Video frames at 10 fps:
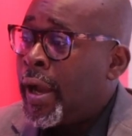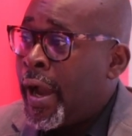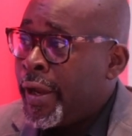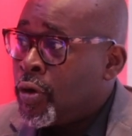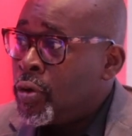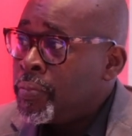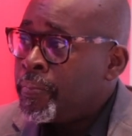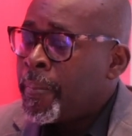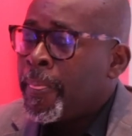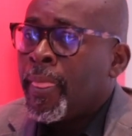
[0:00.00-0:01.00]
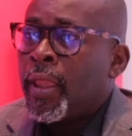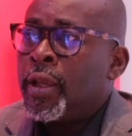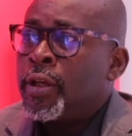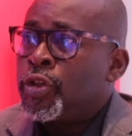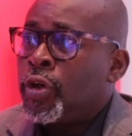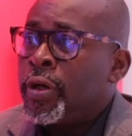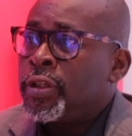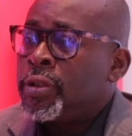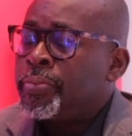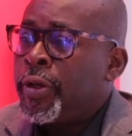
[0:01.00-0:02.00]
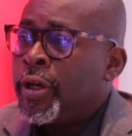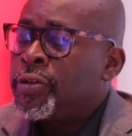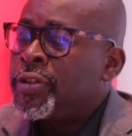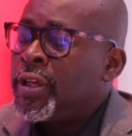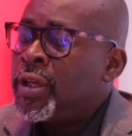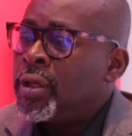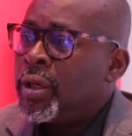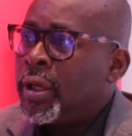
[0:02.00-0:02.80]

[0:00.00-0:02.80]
ICO Insurance PLC,